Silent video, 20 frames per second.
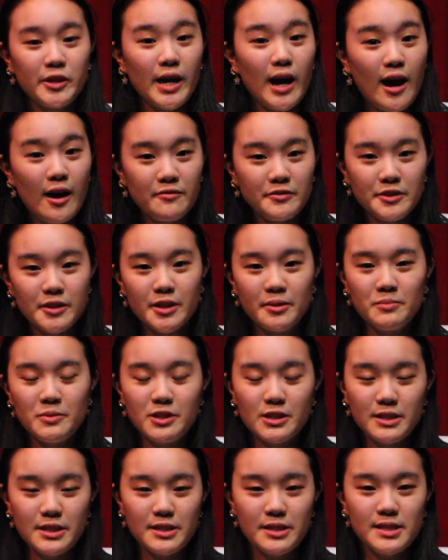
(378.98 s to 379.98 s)
really have new
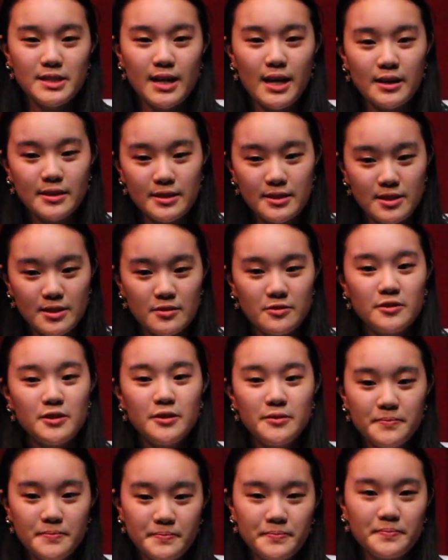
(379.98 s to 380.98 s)
communities at the
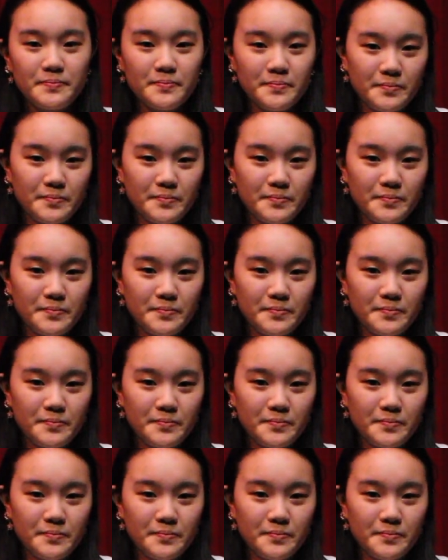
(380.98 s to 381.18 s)
school.